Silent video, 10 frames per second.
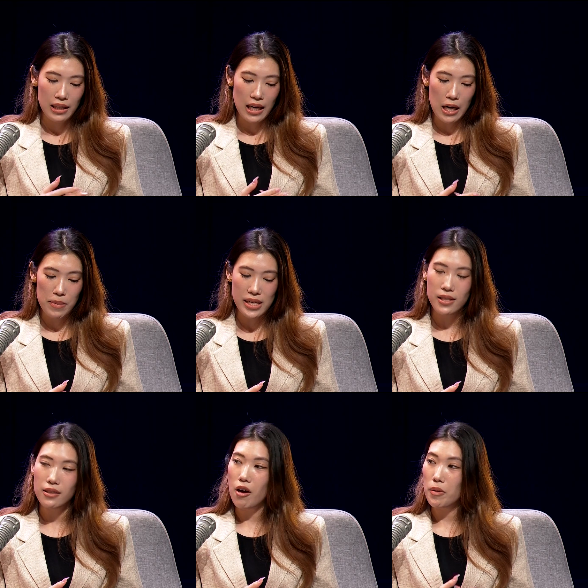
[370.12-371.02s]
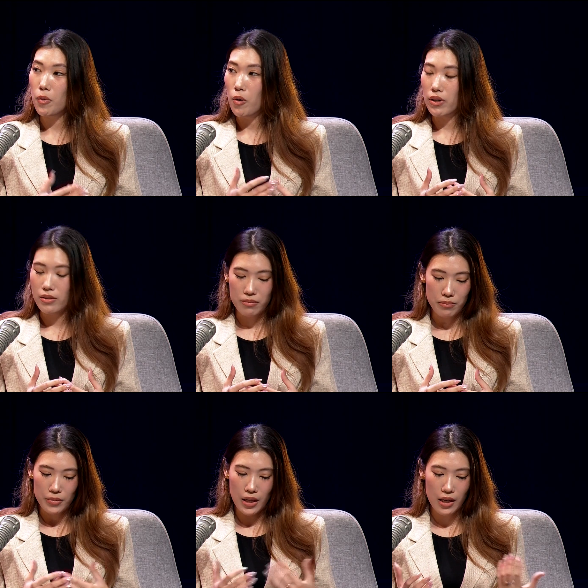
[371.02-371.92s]
it's a lot more
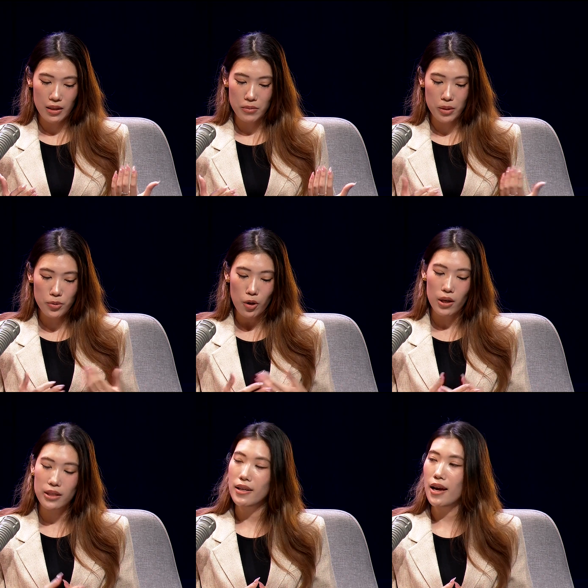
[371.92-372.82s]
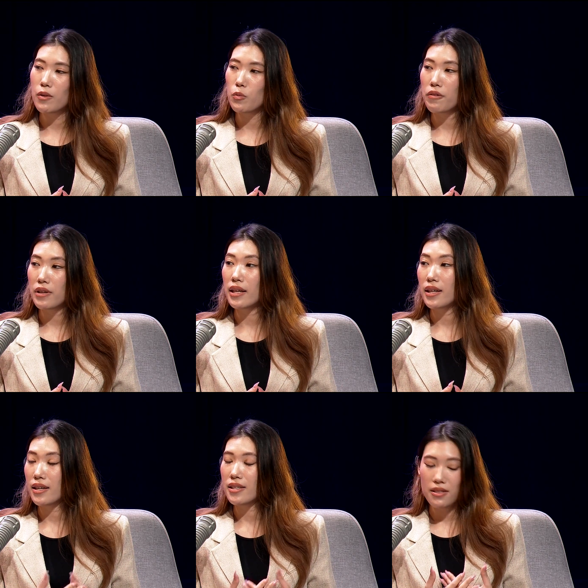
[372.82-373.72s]
broad than we think it
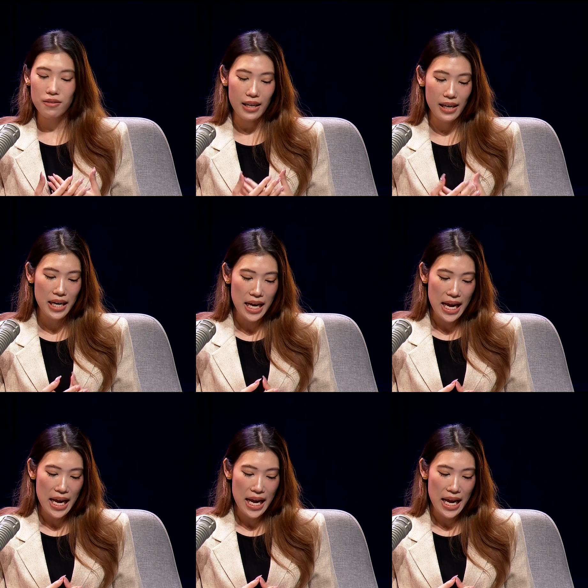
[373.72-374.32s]
is, right?